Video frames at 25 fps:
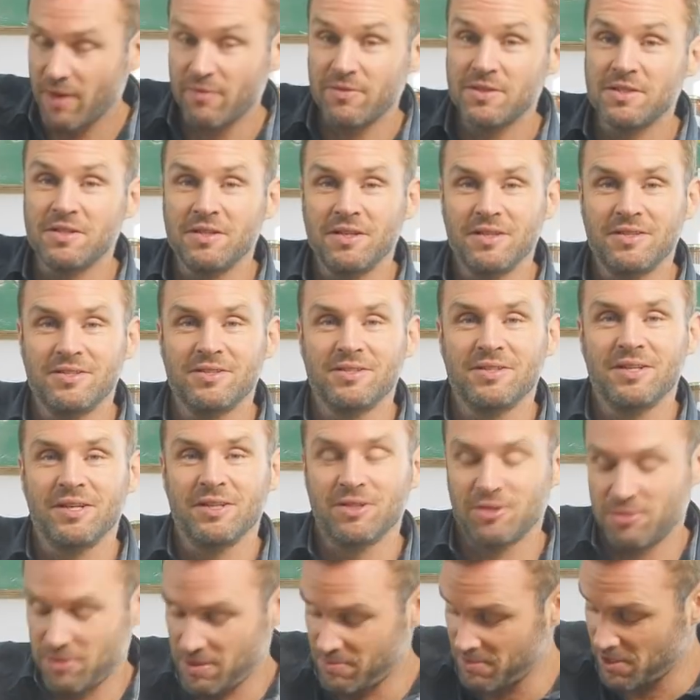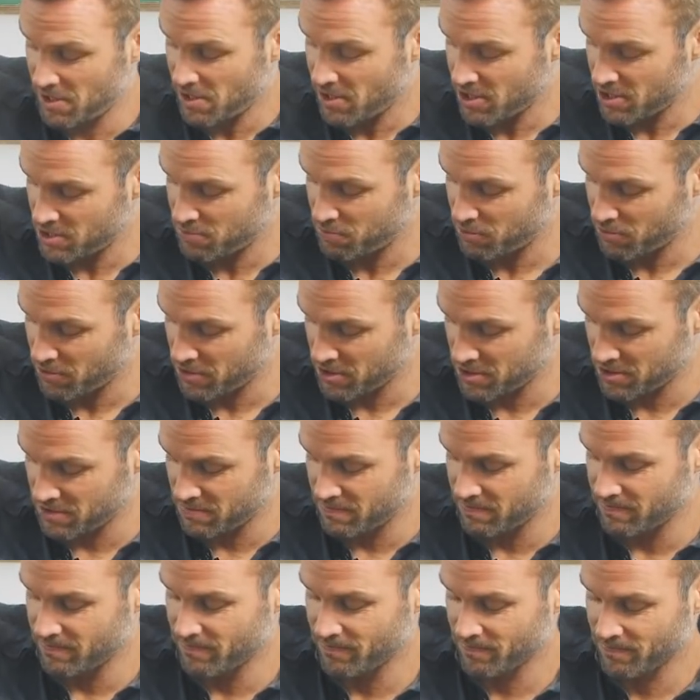obviously this is an extremely large
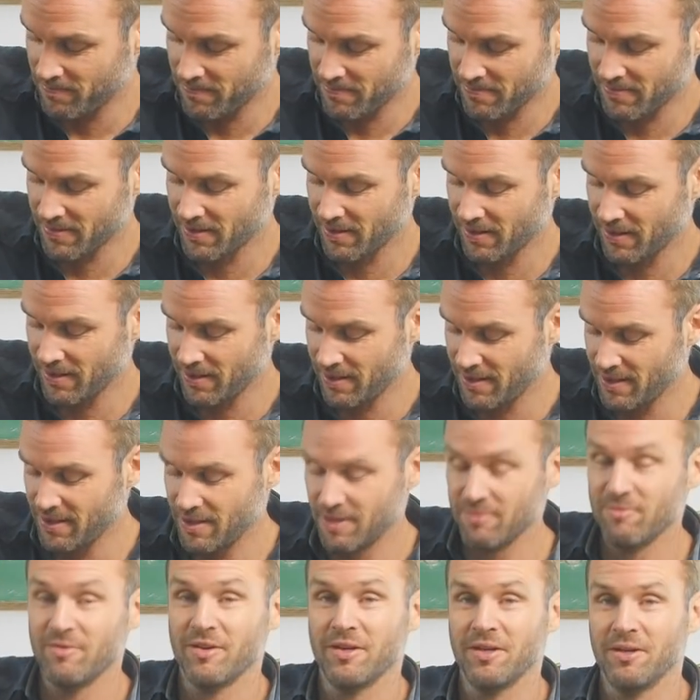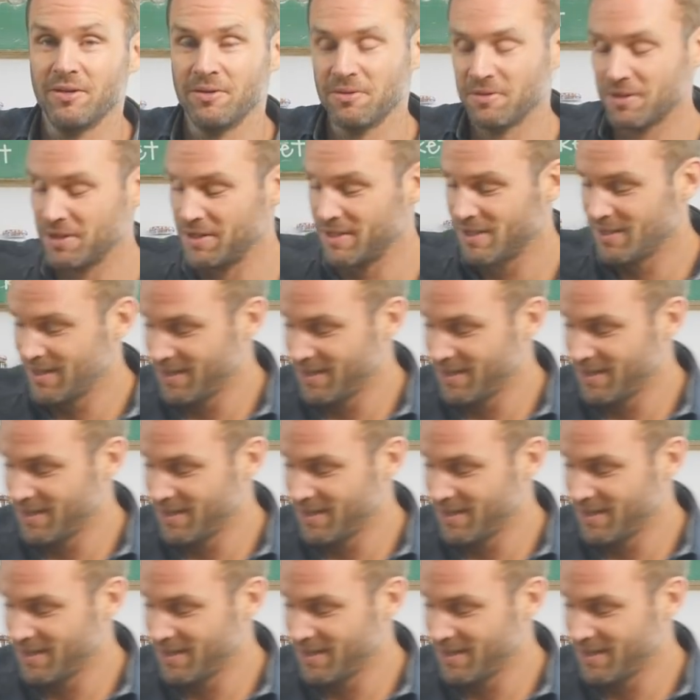portion. I'm very hungry.